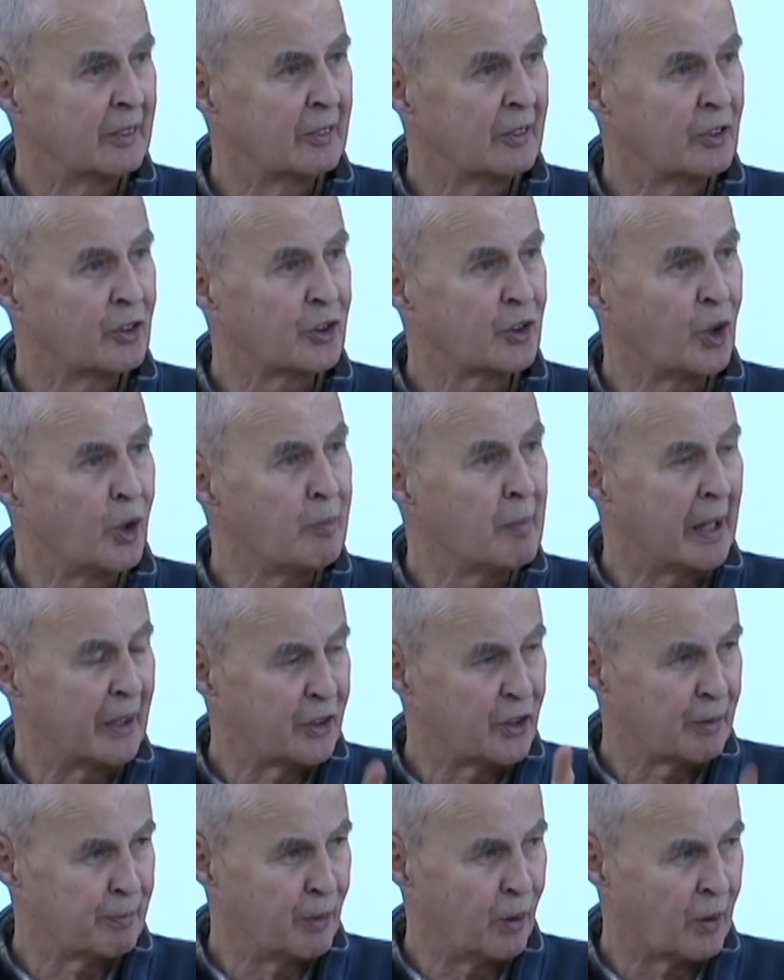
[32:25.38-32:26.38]
so
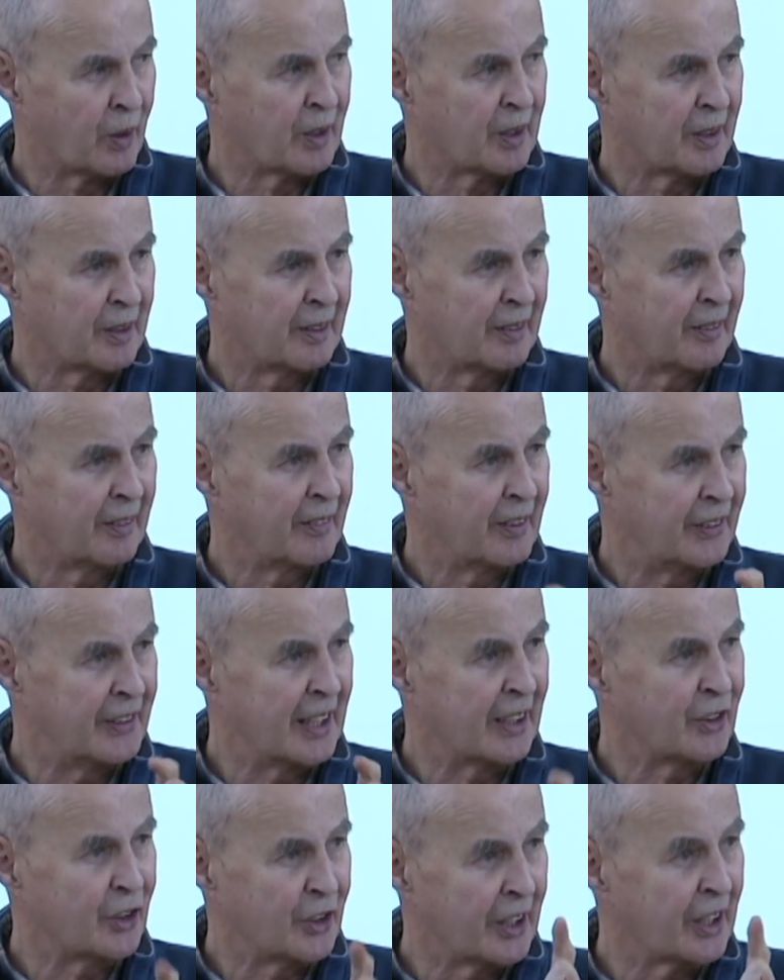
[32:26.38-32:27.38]
much more
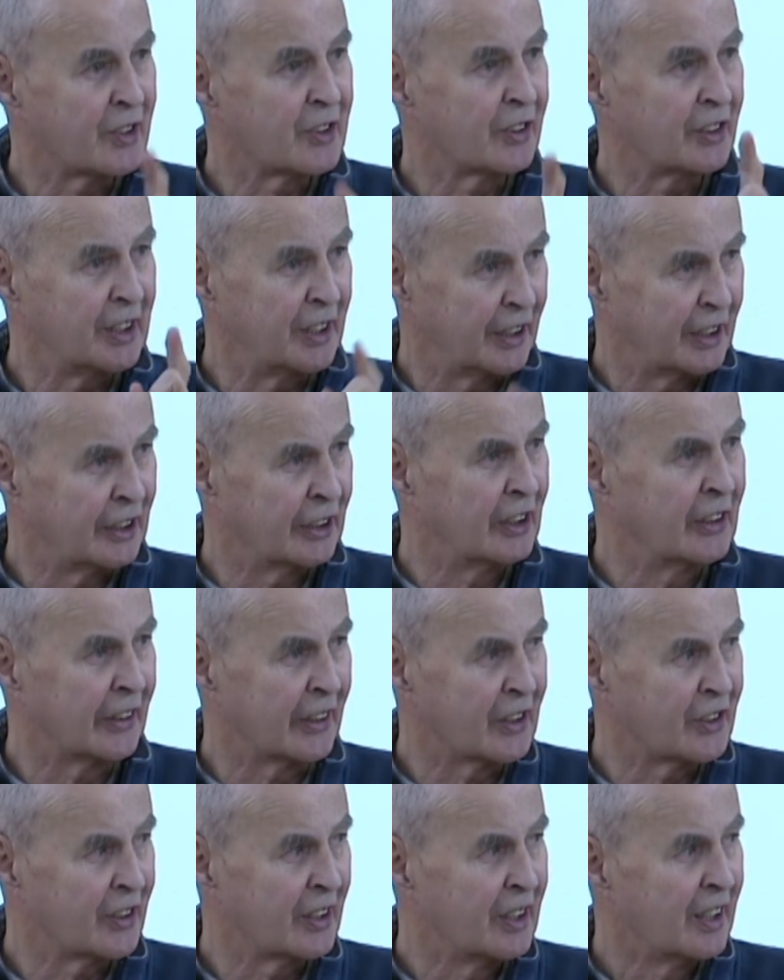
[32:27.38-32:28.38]
than just the
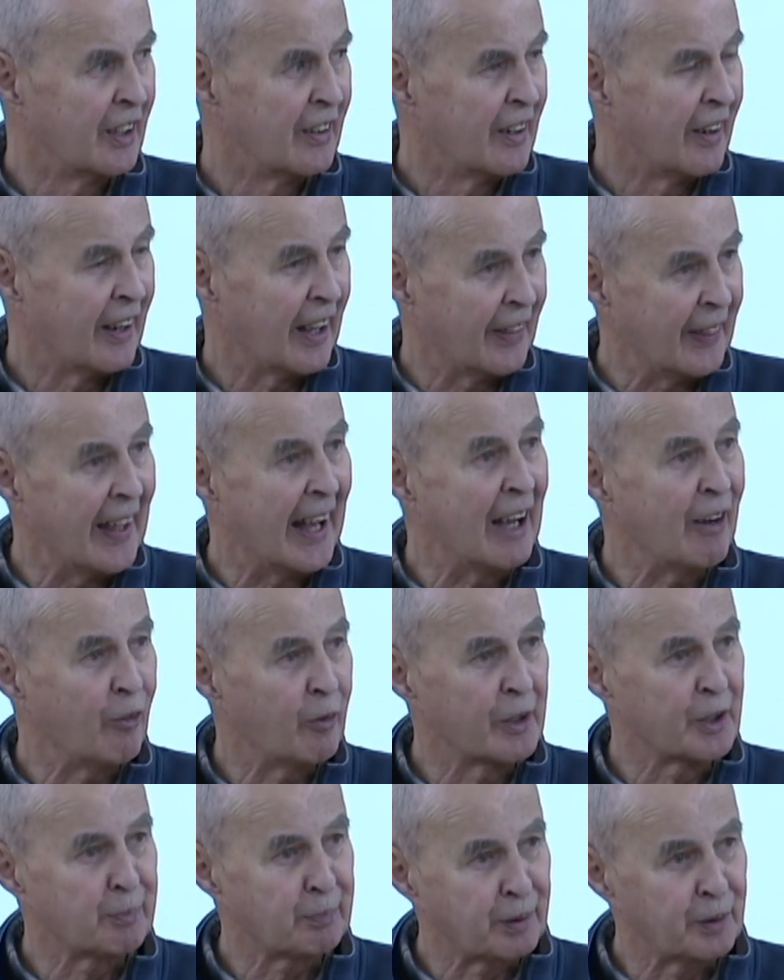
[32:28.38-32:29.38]
illness. And that
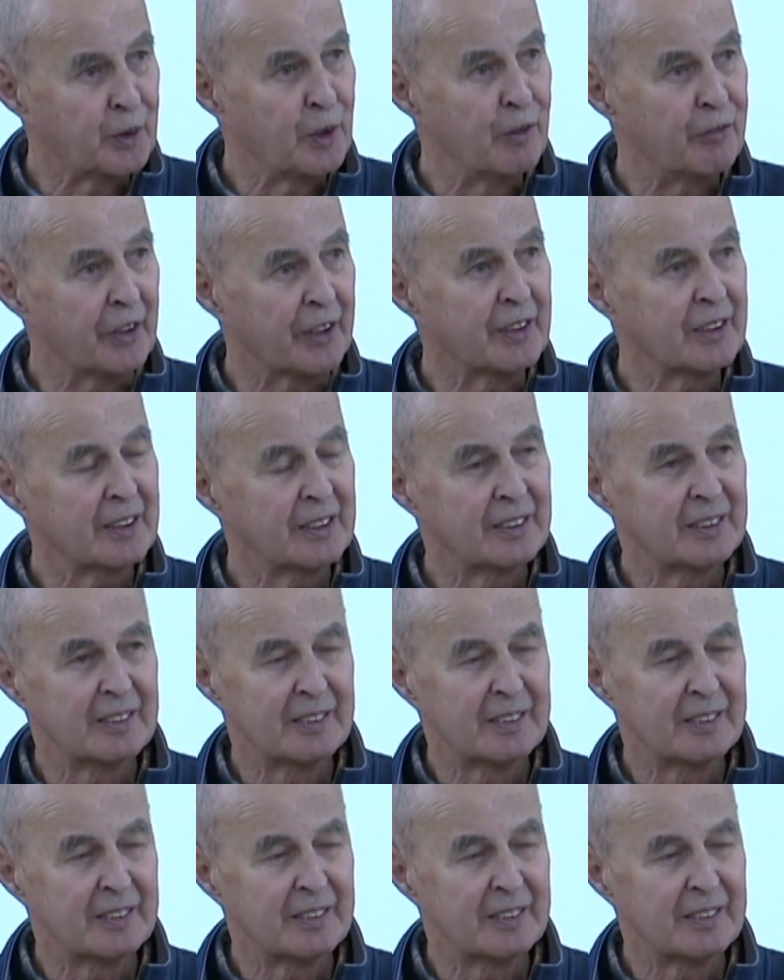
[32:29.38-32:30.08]
was proven